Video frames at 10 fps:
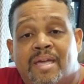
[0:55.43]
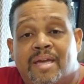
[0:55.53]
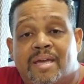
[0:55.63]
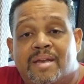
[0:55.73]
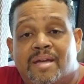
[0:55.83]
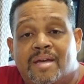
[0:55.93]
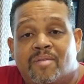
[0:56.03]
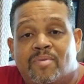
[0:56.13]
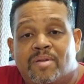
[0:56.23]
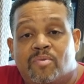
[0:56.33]

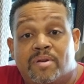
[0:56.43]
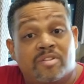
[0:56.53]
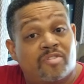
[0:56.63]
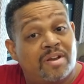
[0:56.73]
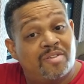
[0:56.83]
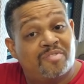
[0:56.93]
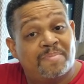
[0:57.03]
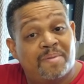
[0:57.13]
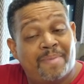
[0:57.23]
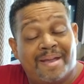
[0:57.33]
and we wanted to try to do
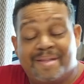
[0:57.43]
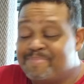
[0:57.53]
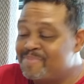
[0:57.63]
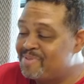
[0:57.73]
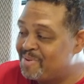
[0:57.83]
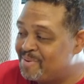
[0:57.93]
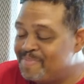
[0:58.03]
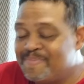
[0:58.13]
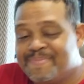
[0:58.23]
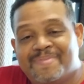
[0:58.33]
something about it.
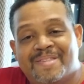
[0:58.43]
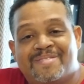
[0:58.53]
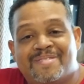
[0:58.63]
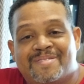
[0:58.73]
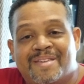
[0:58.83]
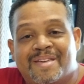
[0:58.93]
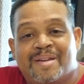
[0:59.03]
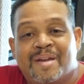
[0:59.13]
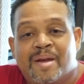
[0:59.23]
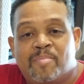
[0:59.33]
So this is
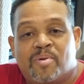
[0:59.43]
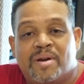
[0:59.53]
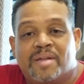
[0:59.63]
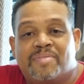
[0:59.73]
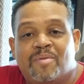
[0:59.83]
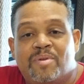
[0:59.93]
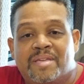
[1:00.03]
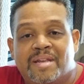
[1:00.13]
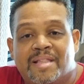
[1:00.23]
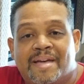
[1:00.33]
a product that we
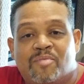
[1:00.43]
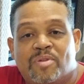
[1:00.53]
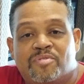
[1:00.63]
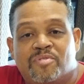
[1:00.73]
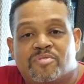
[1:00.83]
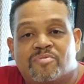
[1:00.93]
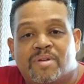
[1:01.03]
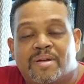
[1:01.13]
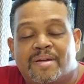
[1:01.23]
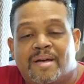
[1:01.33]
did a lot of research
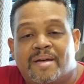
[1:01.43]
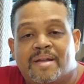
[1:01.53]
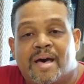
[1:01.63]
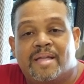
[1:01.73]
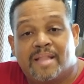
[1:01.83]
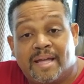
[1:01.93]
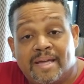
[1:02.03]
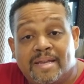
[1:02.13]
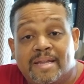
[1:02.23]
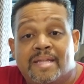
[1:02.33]
on
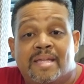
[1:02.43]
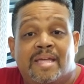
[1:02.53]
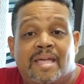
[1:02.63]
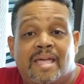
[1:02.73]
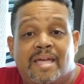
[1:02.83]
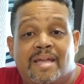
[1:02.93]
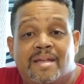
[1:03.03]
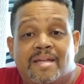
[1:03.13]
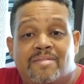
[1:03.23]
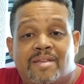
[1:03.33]
online,
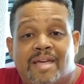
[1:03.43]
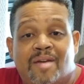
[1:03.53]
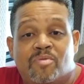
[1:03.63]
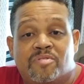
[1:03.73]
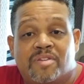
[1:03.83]
and today we're